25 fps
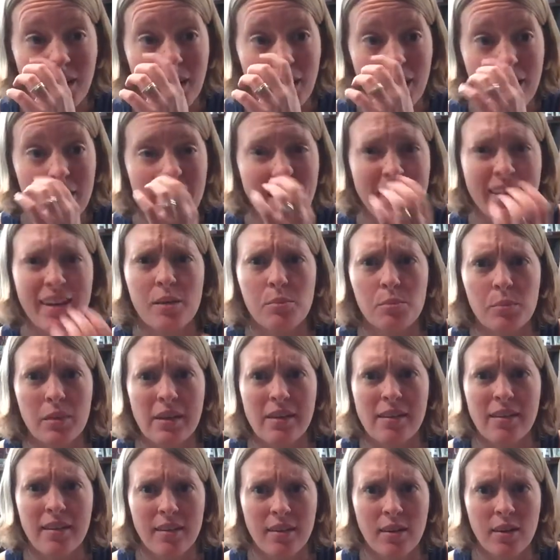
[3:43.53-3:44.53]
that can
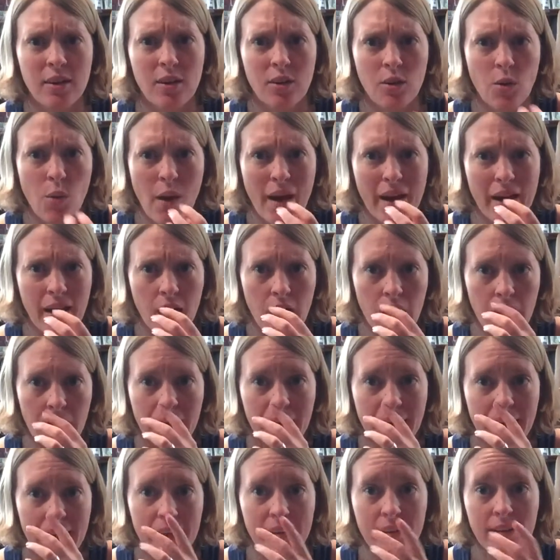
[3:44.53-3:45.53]
be quite
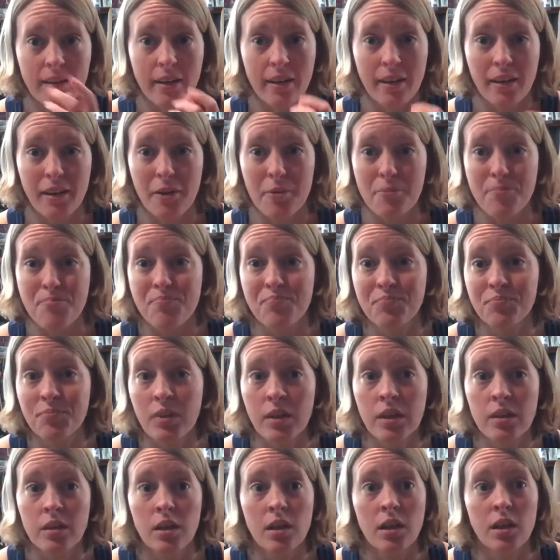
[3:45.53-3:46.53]
odd.
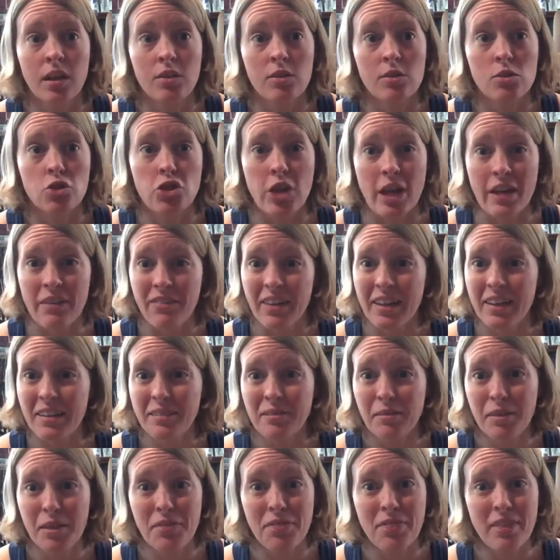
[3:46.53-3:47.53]

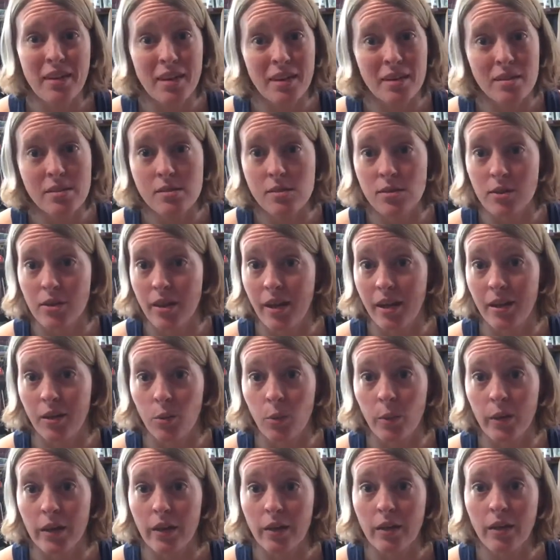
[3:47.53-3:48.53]
Shaving and things are kind
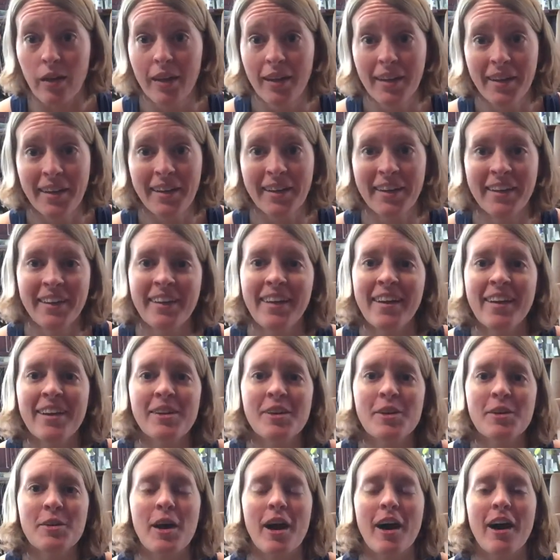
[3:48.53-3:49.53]
of weird.
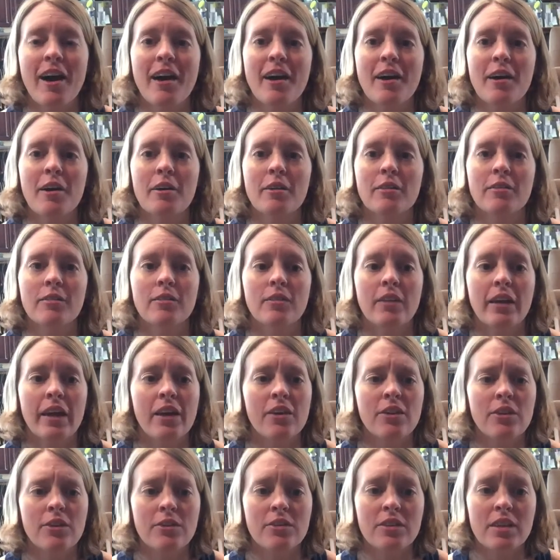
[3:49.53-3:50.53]
The
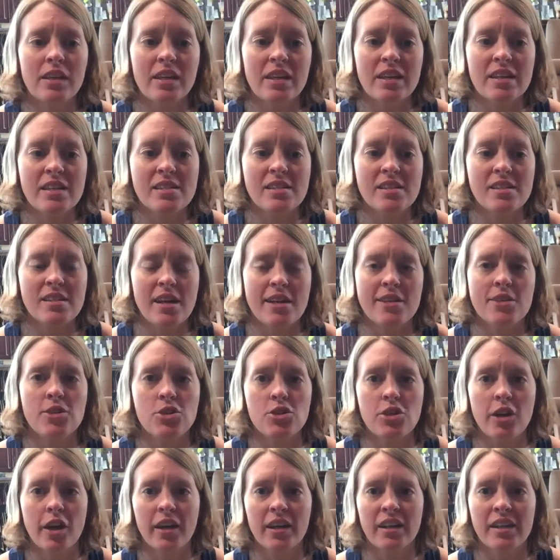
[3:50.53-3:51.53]
other thing is I
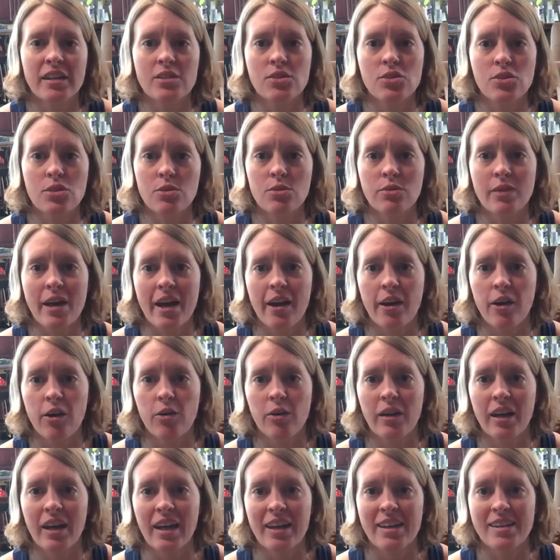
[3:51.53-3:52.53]
started to
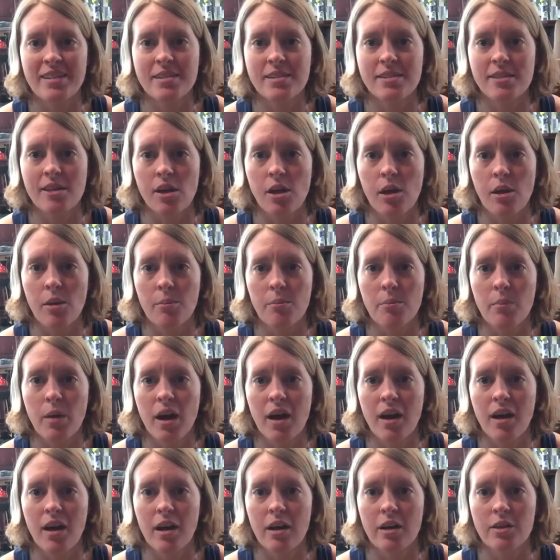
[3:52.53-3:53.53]
now get some
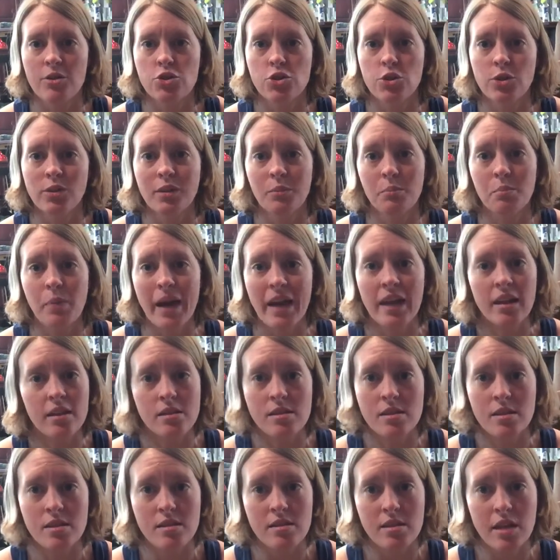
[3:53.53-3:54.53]
shooting
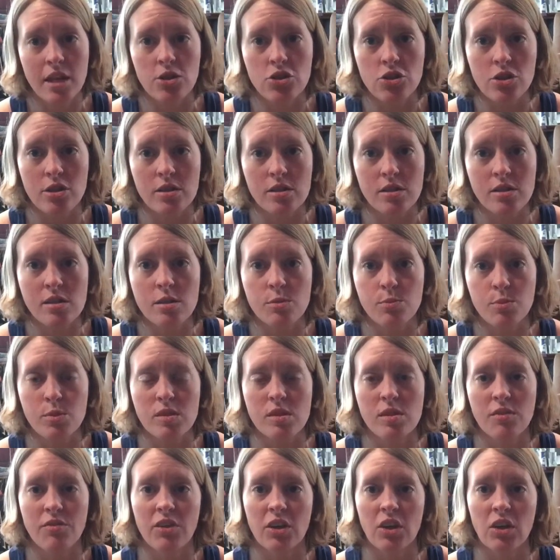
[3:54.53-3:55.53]
pain sensations,
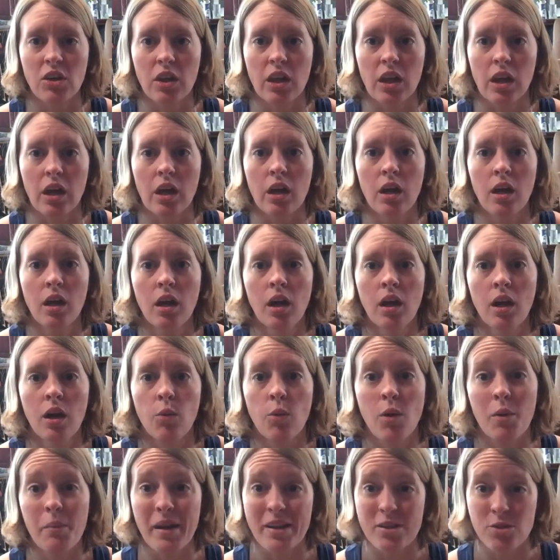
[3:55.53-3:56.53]
specifically
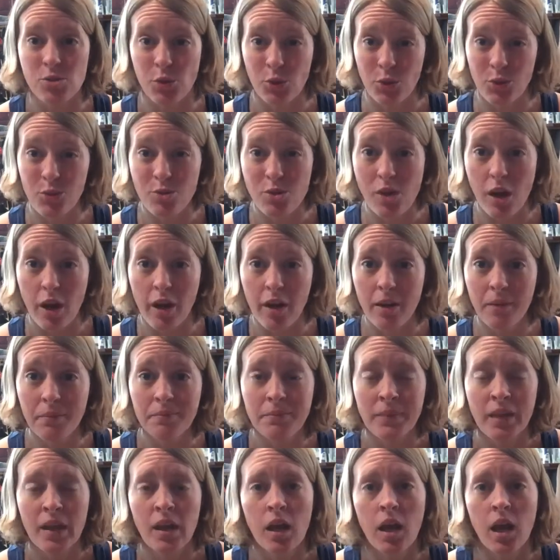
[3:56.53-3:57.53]
where my screws are.
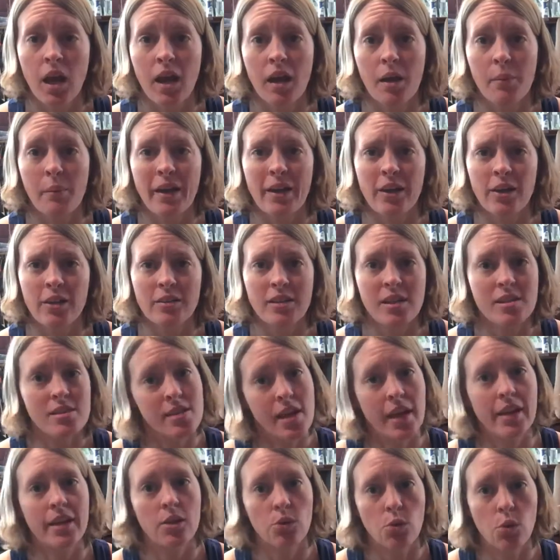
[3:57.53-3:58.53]
I heard that's
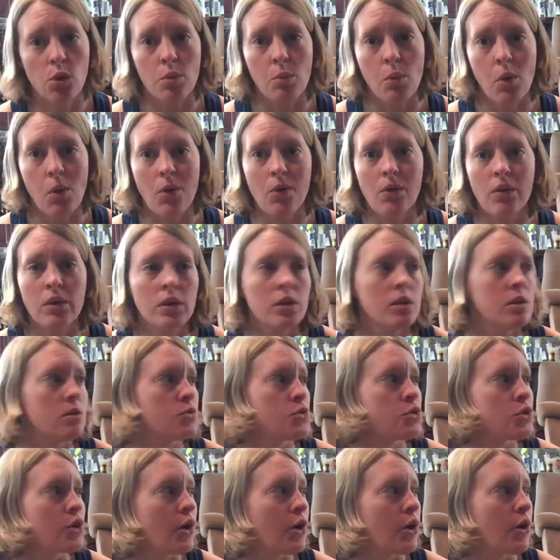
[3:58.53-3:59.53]
kind of normal,
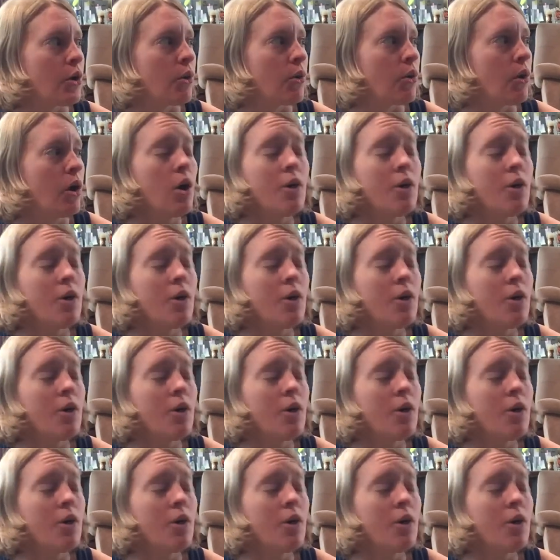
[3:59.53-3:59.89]
so